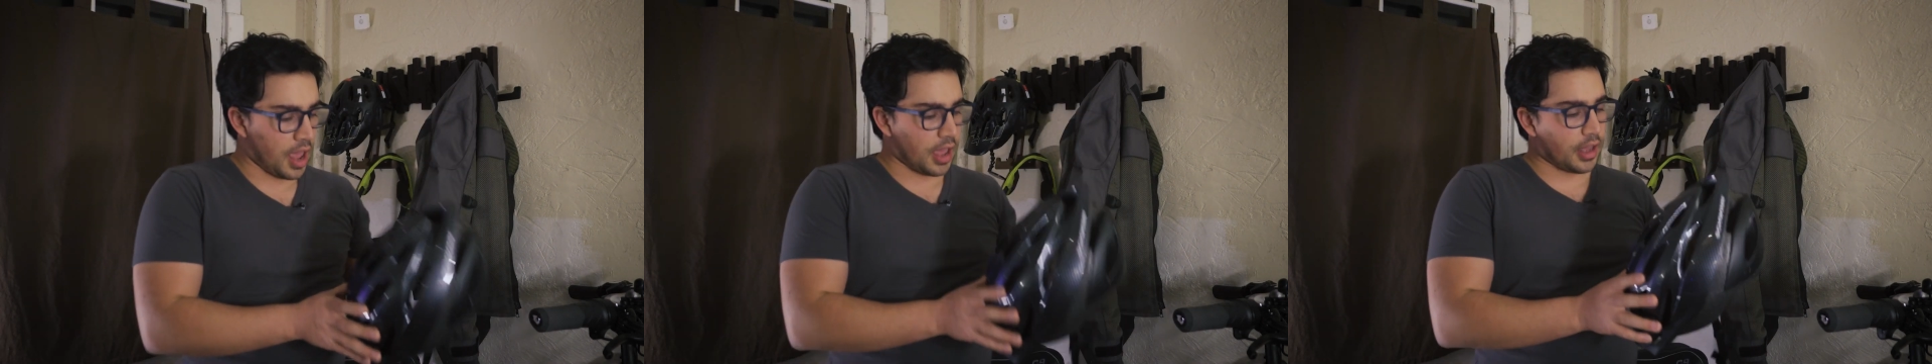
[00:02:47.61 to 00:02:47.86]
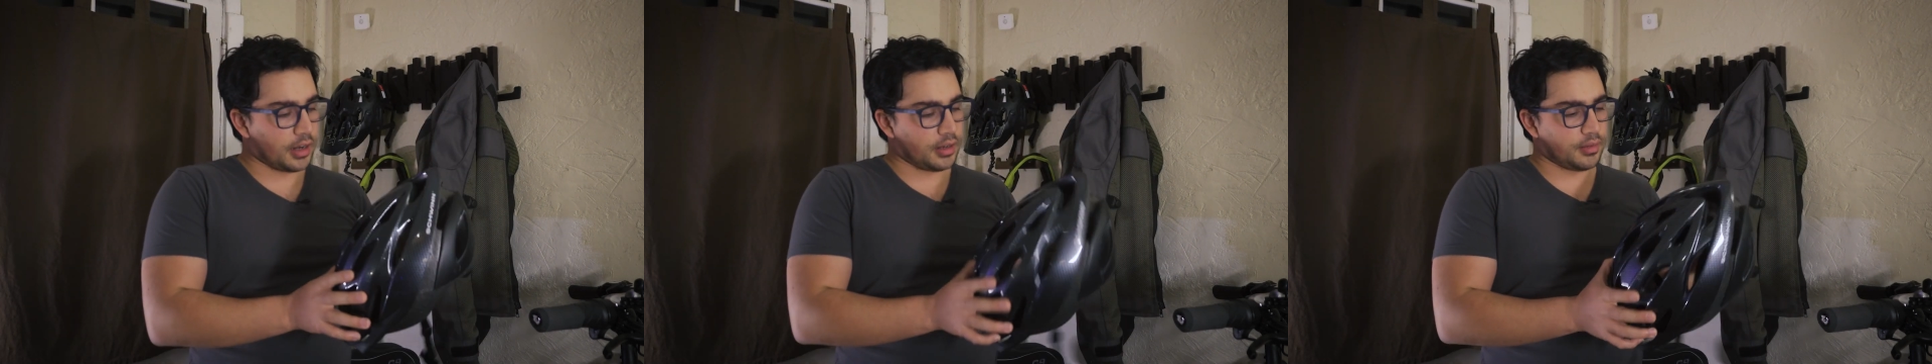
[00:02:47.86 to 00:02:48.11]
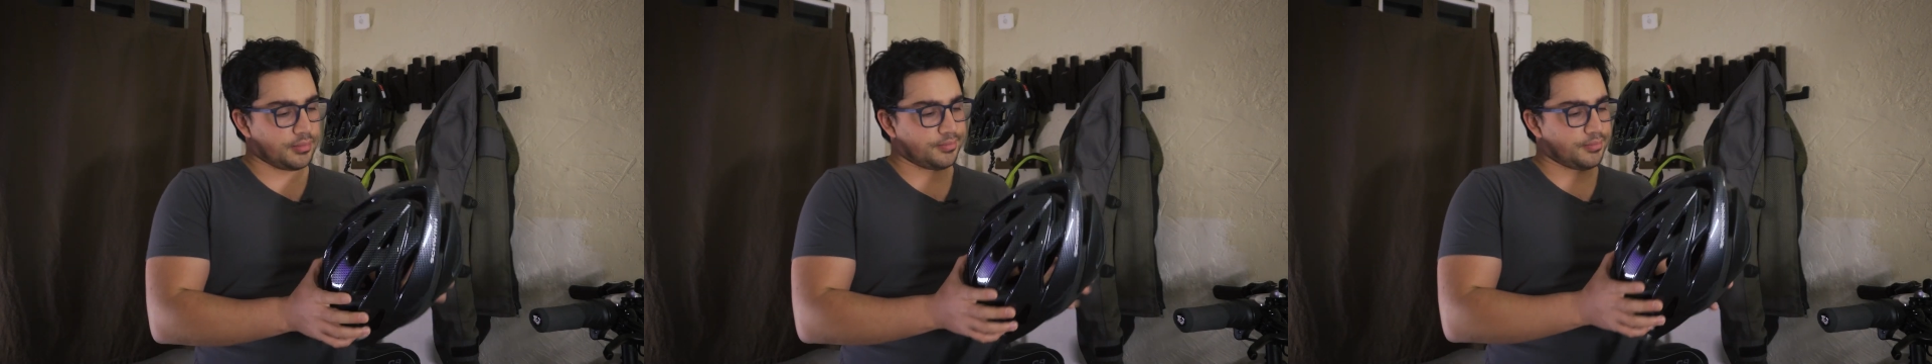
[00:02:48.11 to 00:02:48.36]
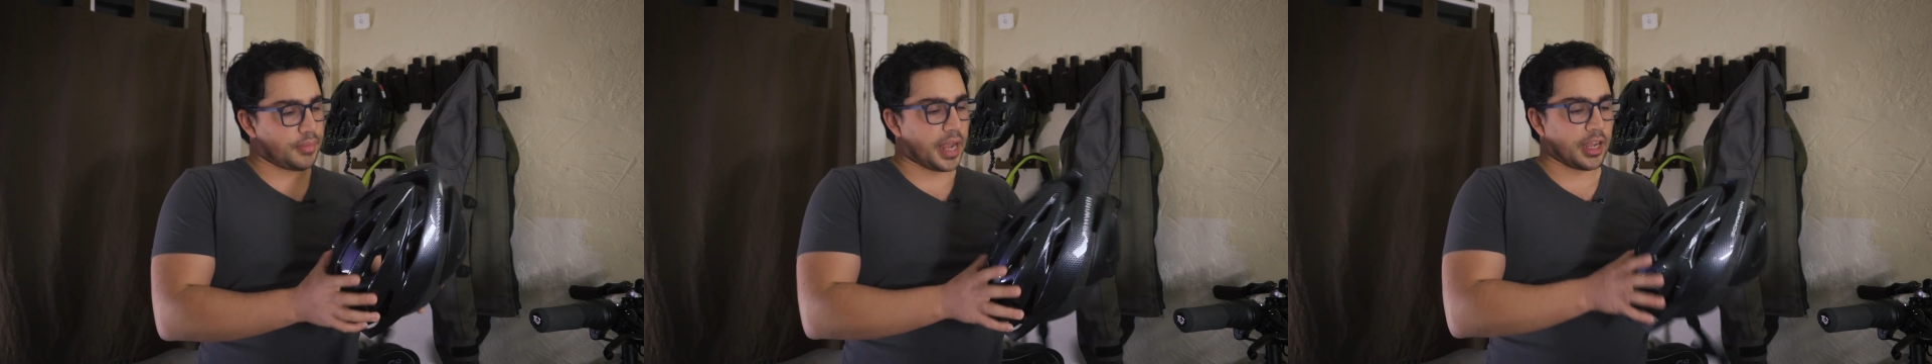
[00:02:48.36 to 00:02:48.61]
And
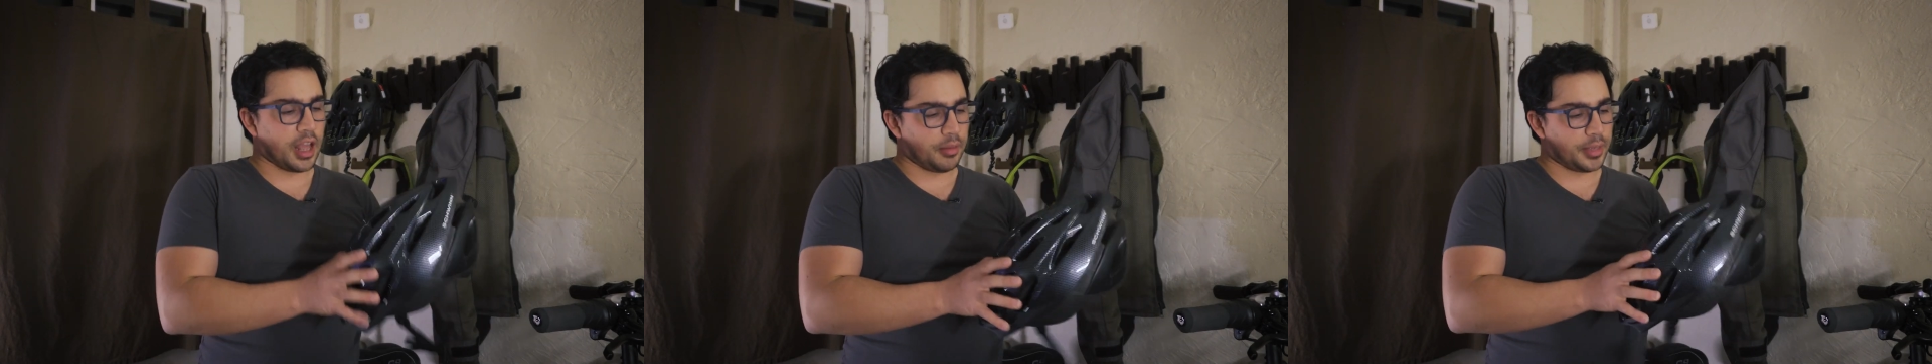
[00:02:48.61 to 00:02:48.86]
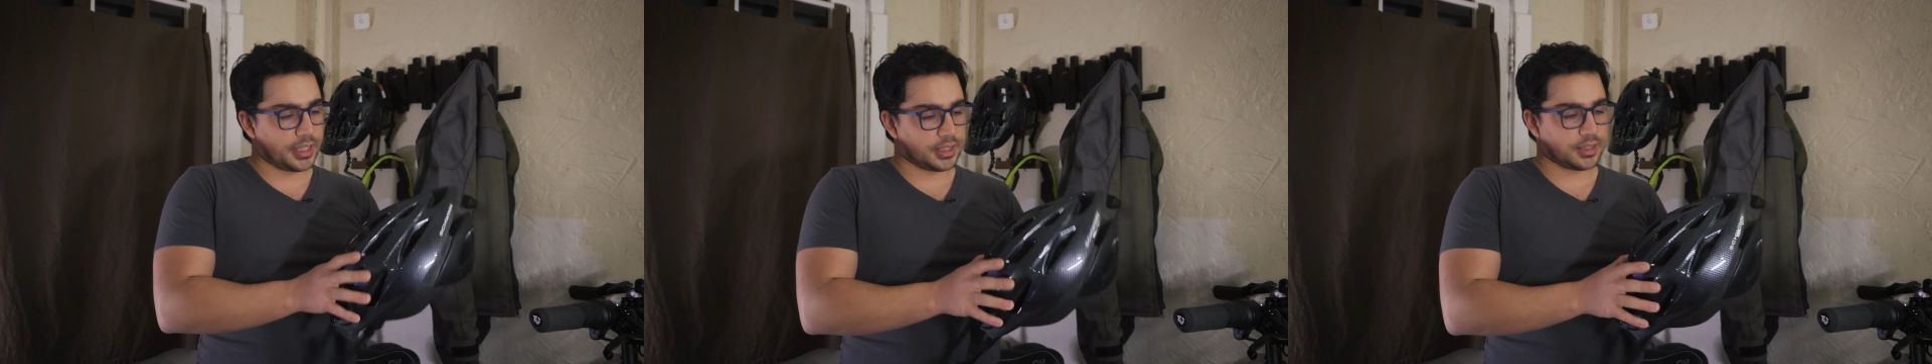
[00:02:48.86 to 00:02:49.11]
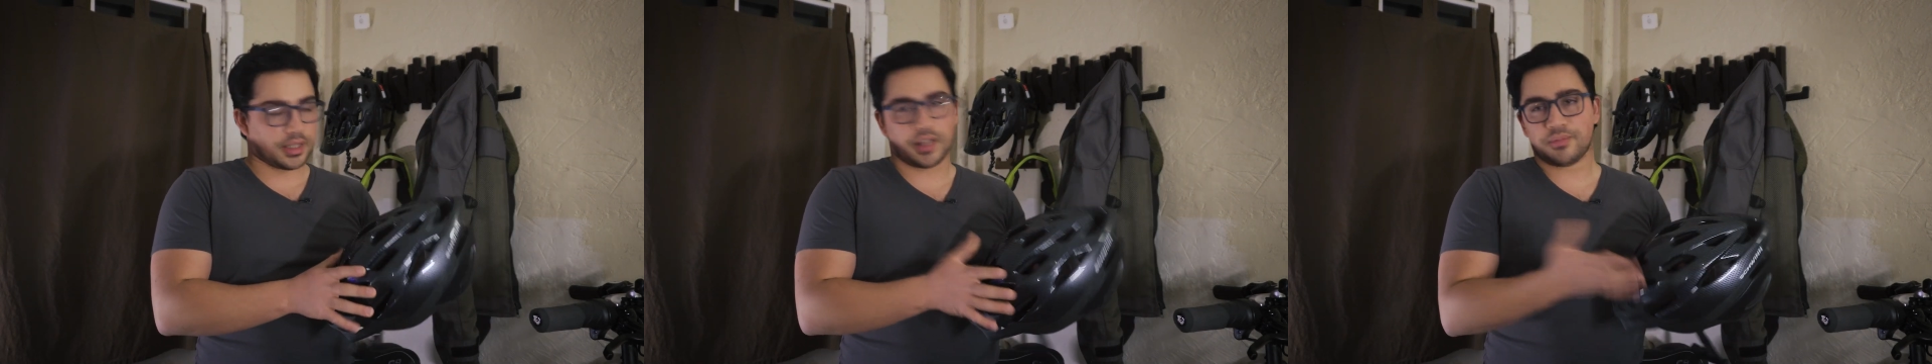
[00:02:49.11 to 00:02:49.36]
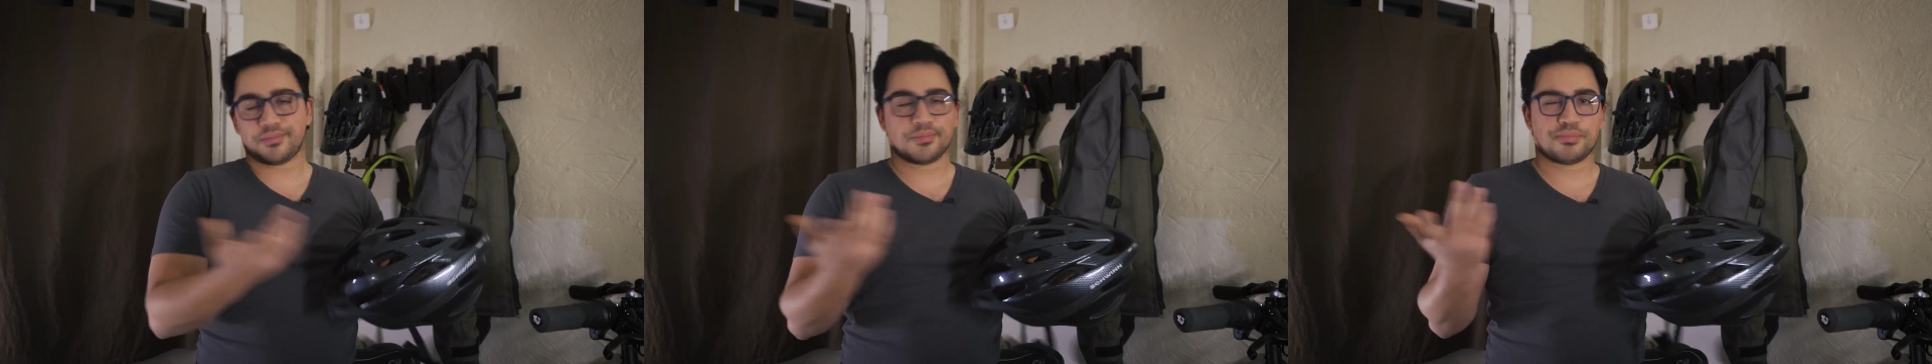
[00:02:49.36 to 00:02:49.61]
bike helmets,
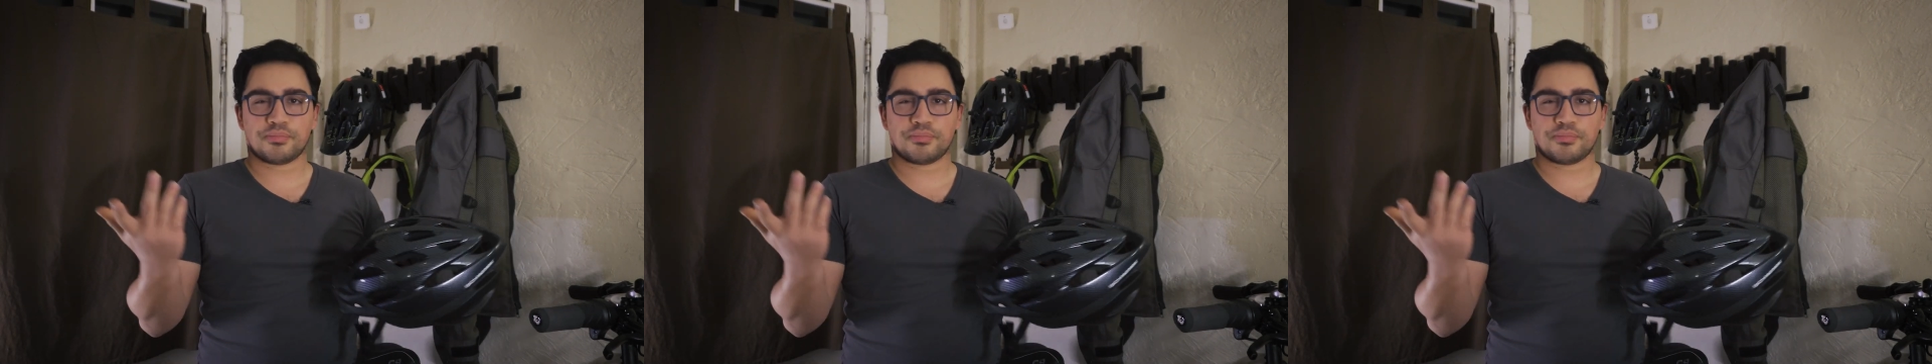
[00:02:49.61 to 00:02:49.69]
and